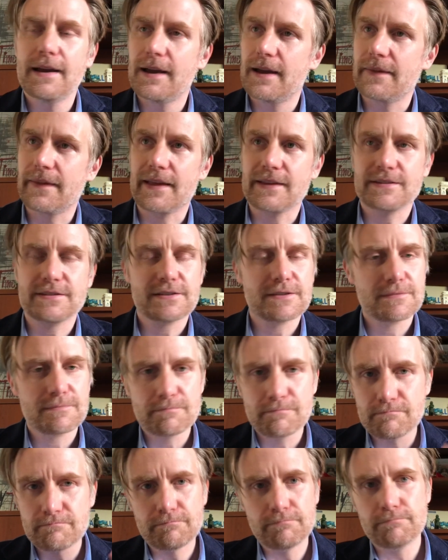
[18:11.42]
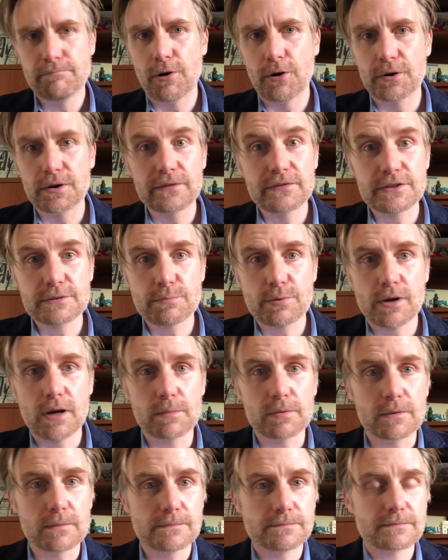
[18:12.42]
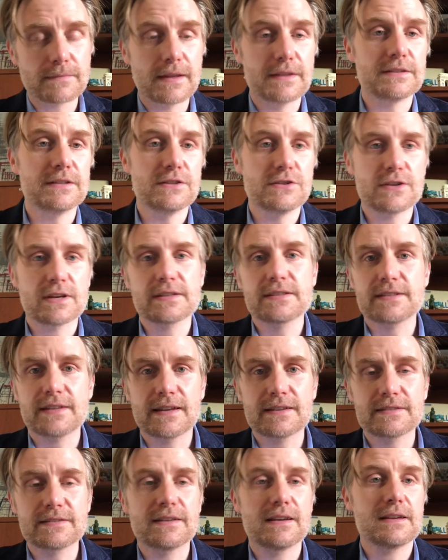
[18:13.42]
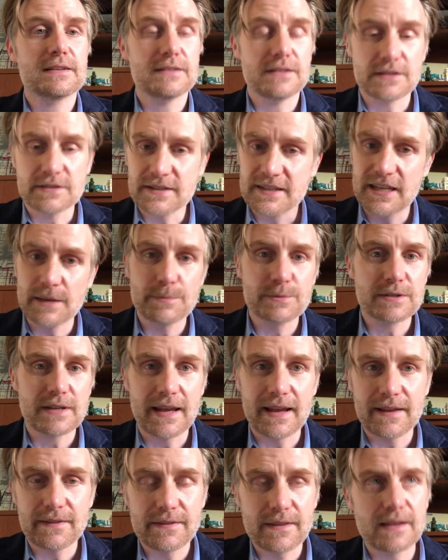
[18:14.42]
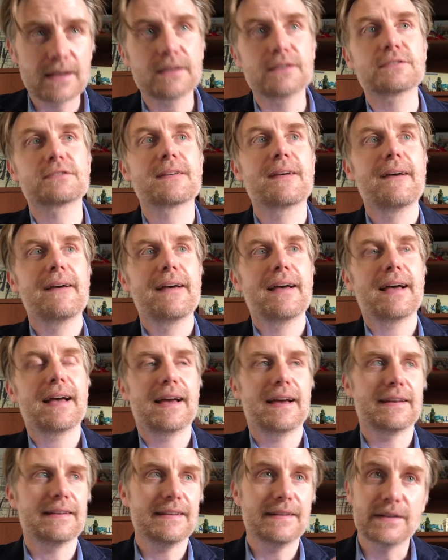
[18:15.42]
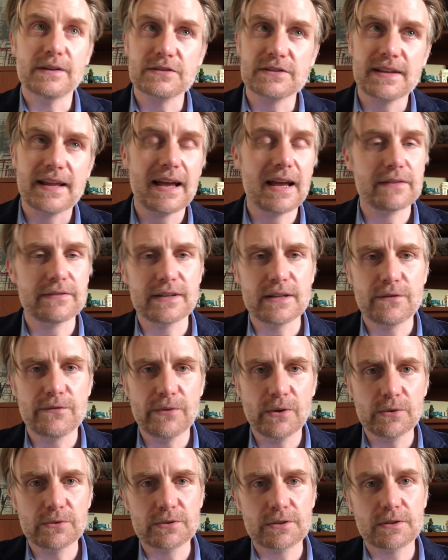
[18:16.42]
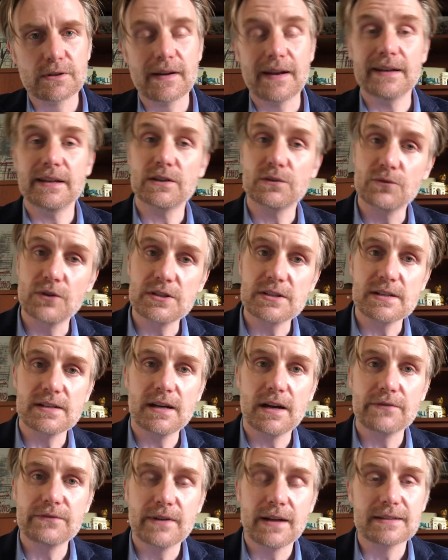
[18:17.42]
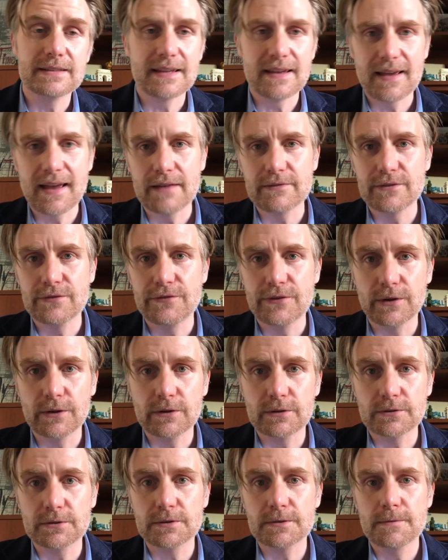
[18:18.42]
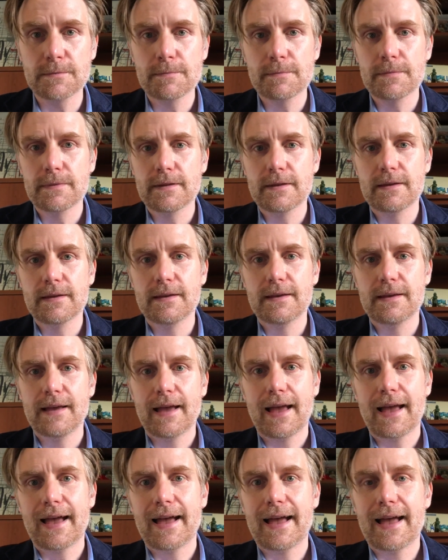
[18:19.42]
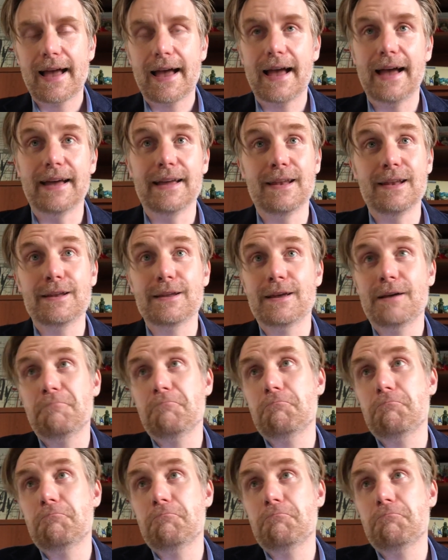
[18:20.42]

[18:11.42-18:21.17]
And that's part of his problem, is he just says things, he just keeps saying things, and he doesn't have any filter, and he's rich enough not to have a filter. And